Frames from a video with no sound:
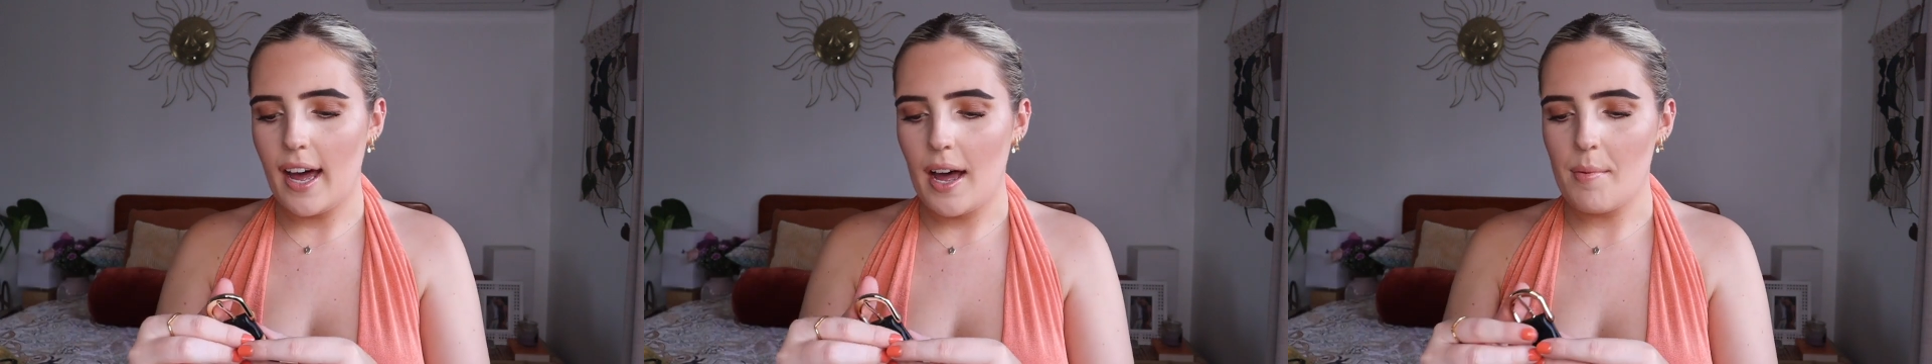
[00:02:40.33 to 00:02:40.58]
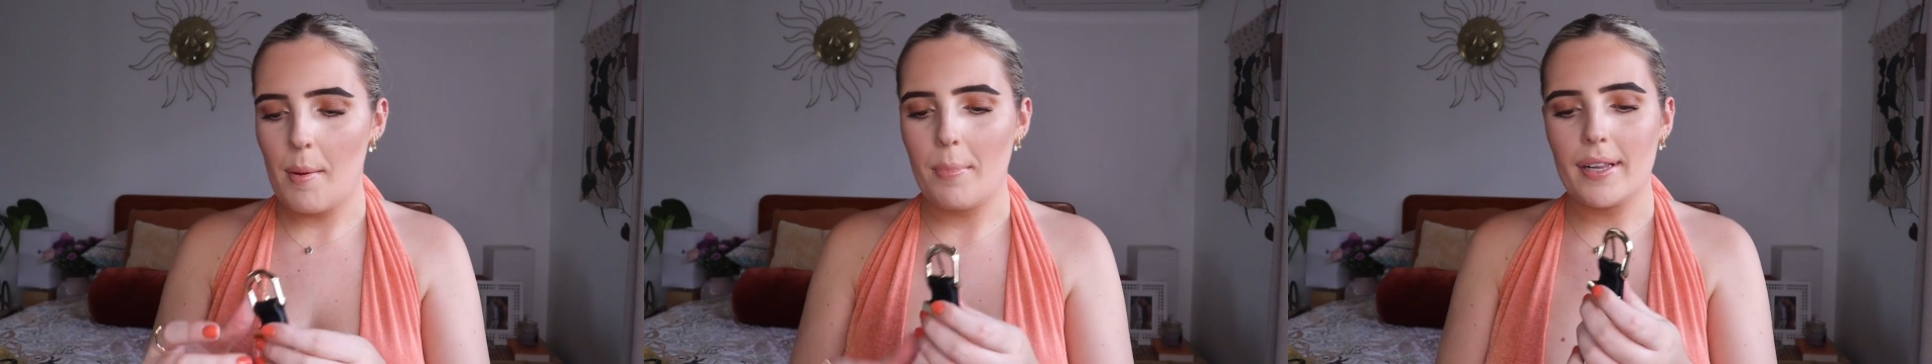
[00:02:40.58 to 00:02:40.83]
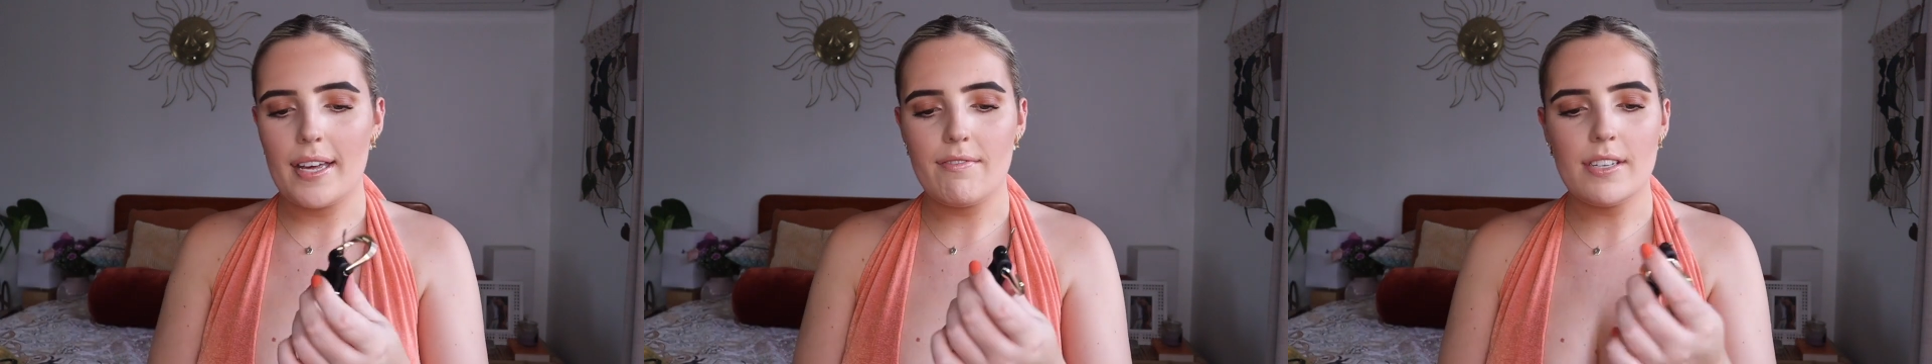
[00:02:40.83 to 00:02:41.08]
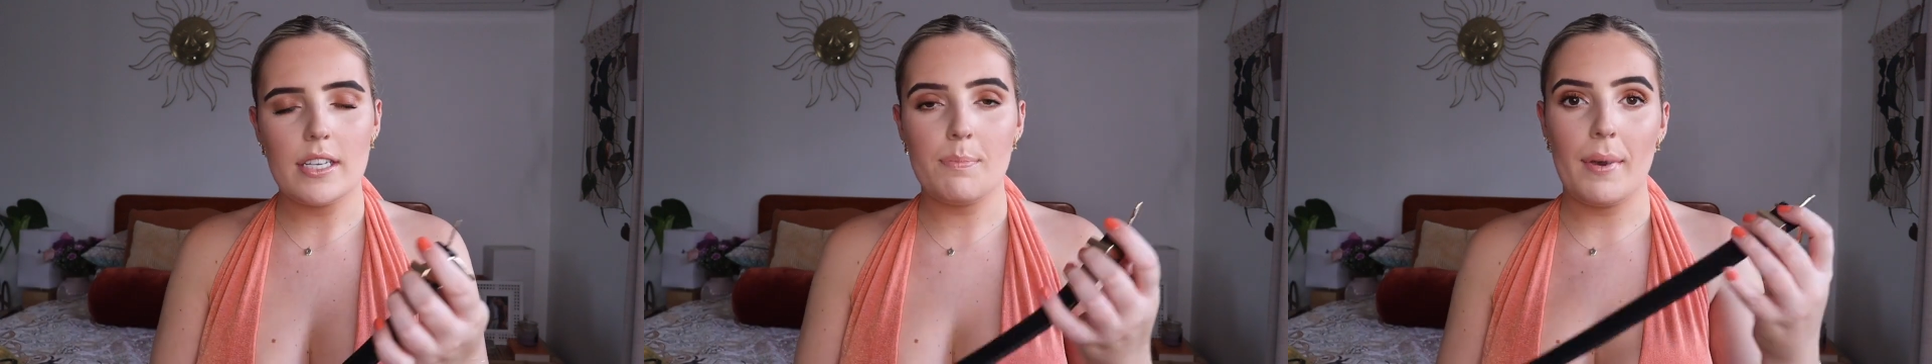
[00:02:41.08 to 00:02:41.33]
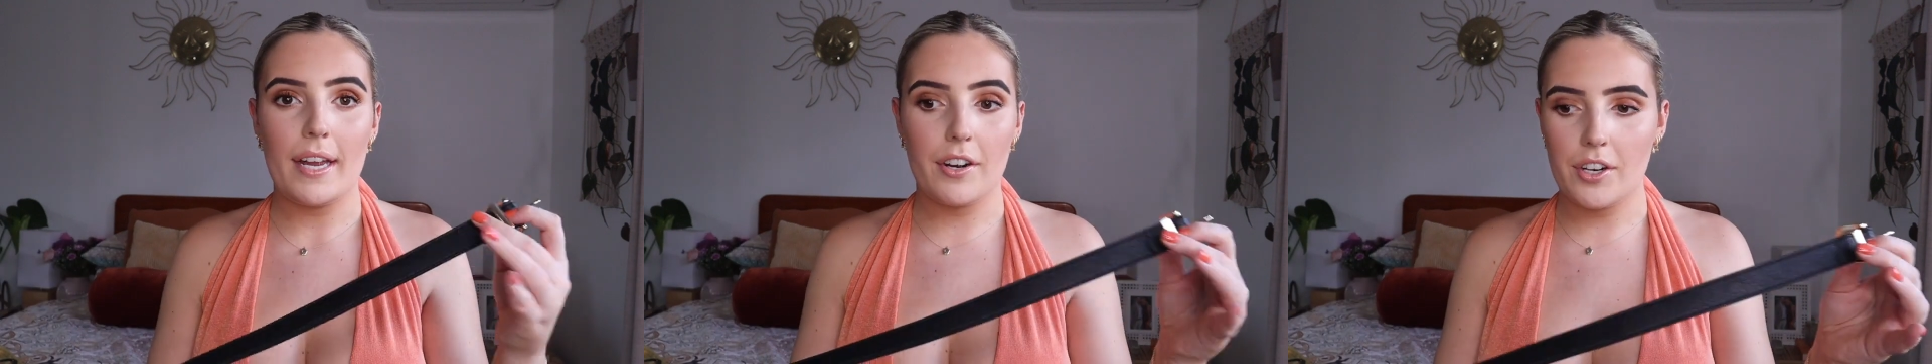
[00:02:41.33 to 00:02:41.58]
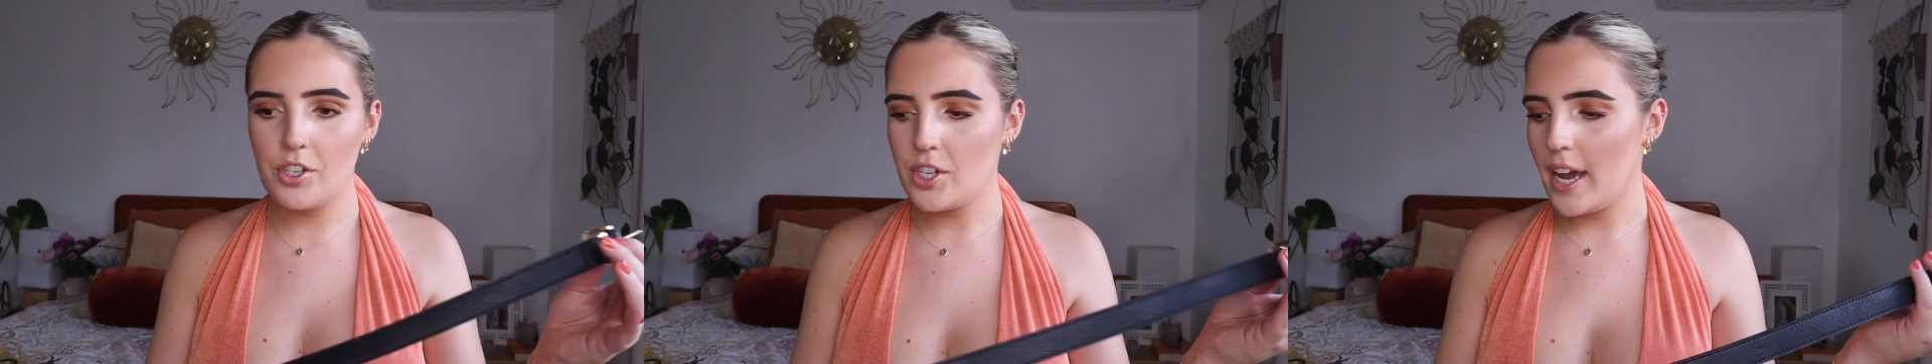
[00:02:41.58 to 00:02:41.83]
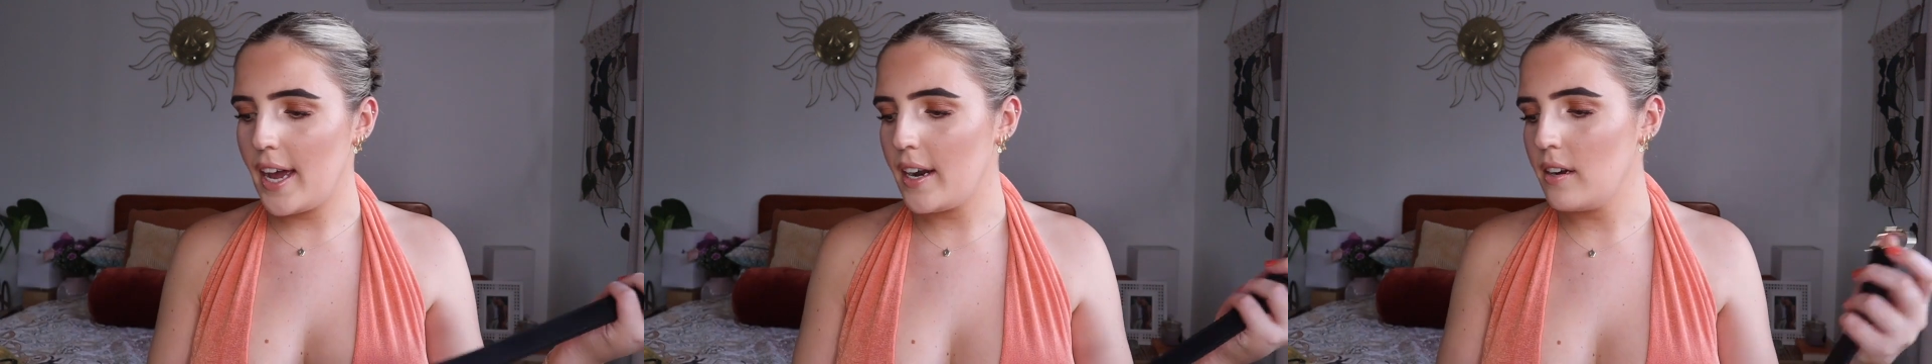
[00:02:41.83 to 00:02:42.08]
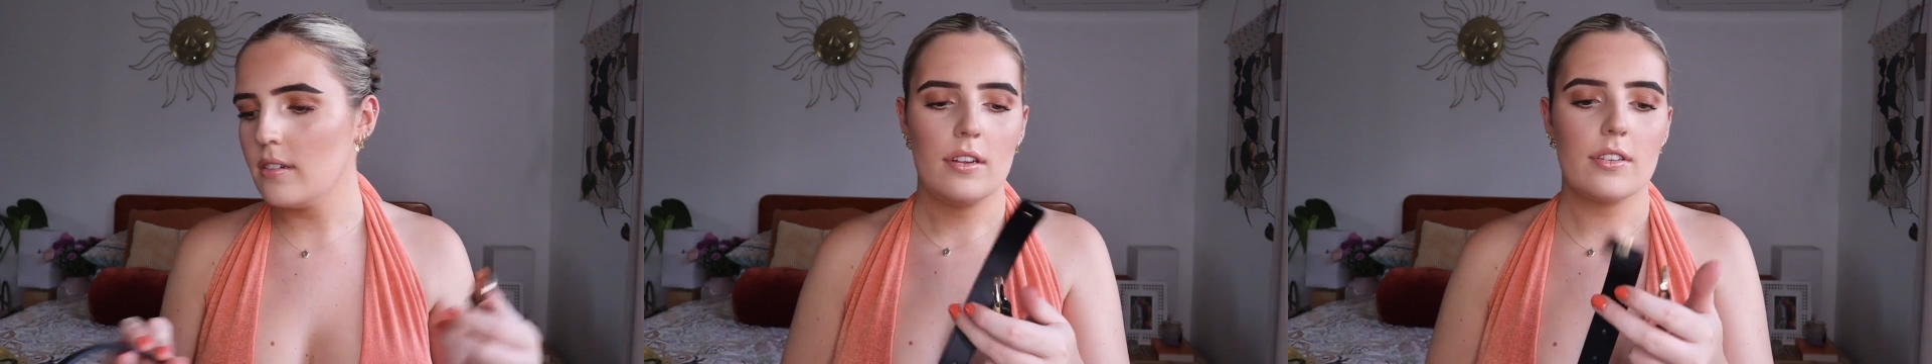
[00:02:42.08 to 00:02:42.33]
Um, I believe this is Peta and
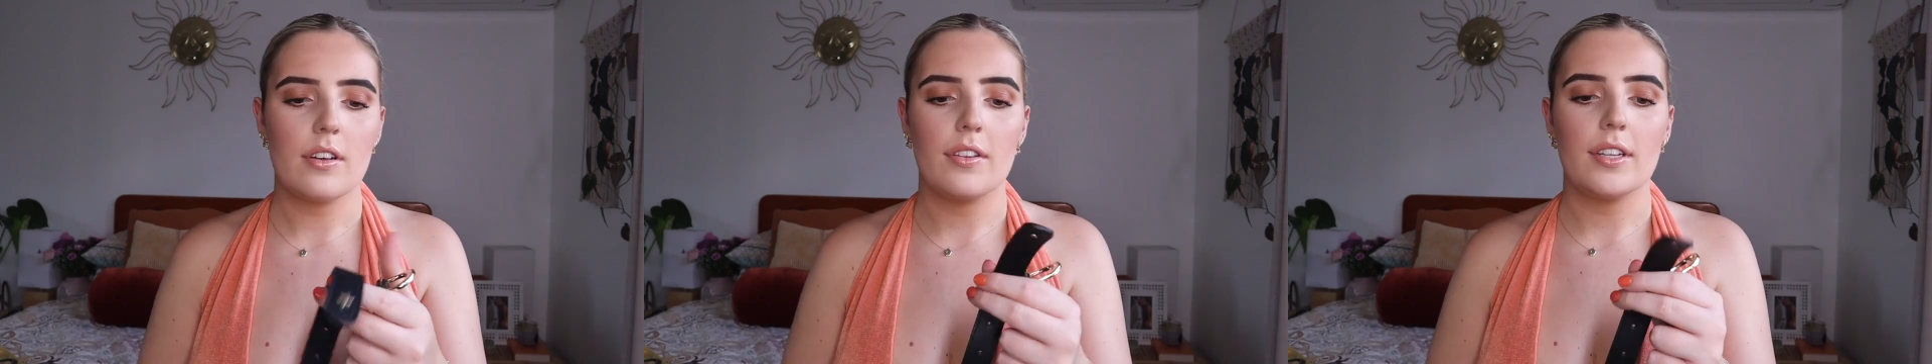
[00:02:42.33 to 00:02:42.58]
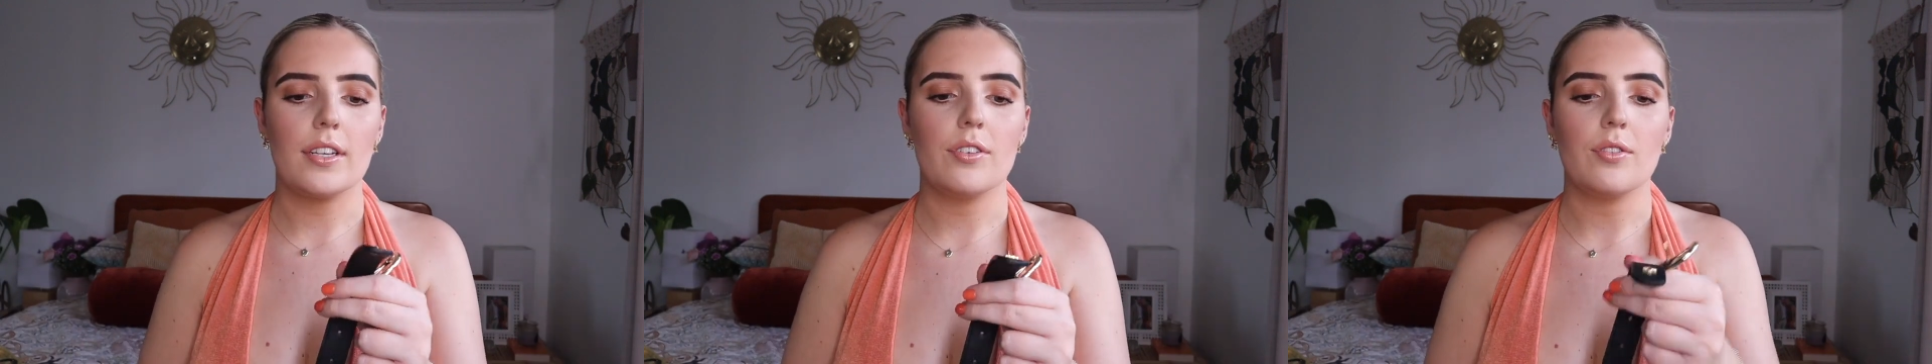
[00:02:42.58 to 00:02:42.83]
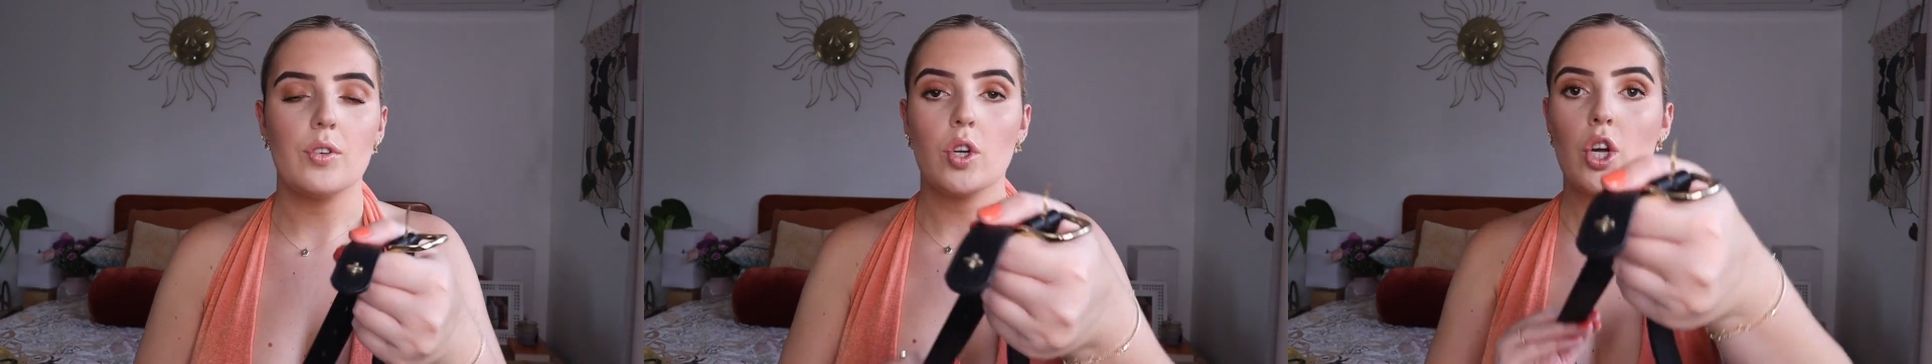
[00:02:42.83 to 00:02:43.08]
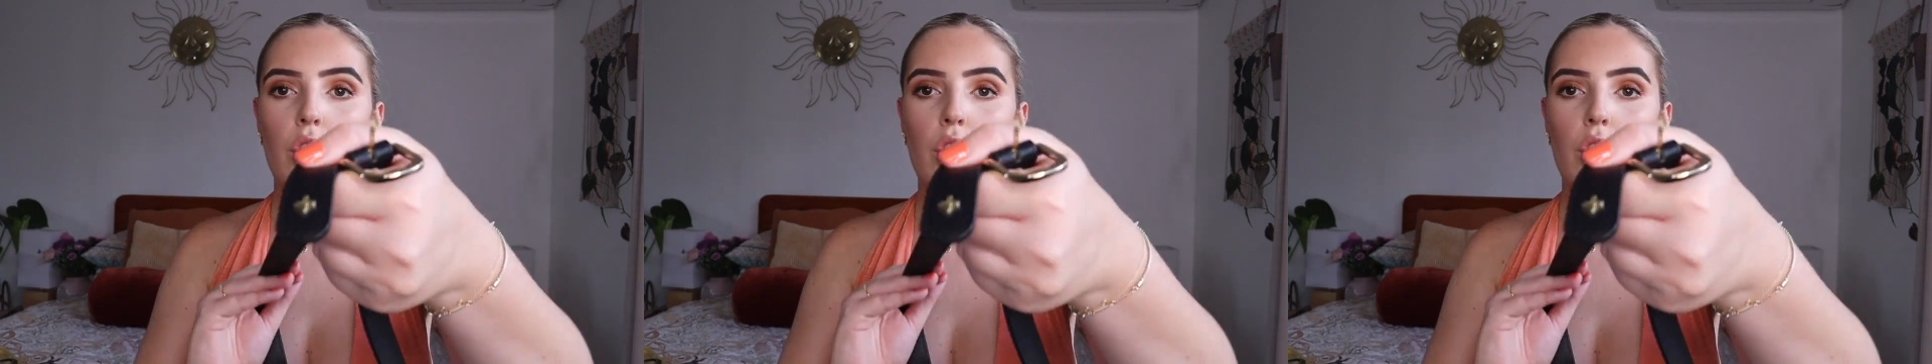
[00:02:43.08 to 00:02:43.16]
Jain. It's got the little